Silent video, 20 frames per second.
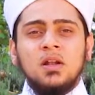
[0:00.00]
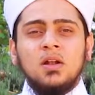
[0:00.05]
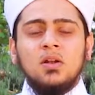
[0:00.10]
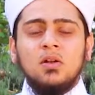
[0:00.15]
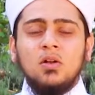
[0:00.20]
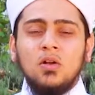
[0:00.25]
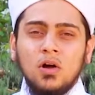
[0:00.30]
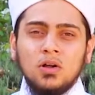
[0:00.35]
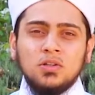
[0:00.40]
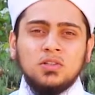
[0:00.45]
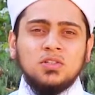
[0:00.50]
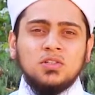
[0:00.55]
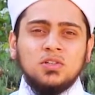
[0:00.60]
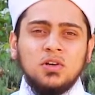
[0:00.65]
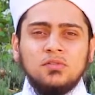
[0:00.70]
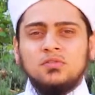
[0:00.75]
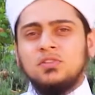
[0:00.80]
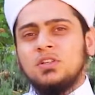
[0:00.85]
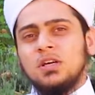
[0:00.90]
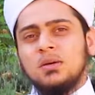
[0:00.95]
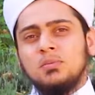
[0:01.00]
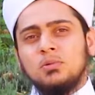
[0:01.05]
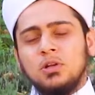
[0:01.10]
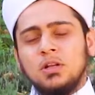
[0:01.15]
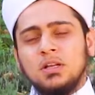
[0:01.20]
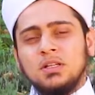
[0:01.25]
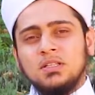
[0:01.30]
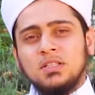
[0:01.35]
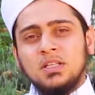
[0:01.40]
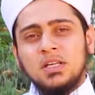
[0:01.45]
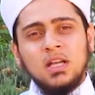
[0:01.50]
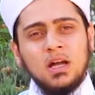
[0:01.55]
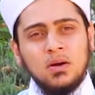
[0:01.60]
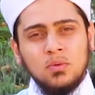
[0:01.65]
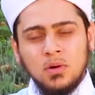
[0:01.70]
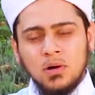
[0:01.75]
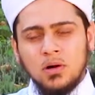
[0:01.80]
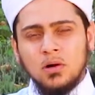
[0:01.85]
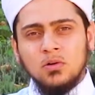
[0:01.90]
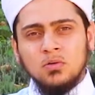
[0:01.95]
lots of turbulence in
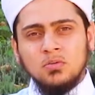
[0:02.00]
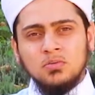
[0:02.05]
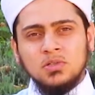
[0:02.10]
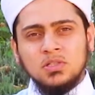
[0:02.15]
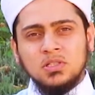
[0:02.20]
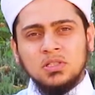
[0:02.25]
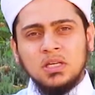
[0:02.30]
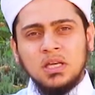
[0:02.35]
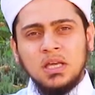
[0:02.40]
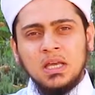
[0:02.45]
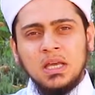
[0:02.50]
our homes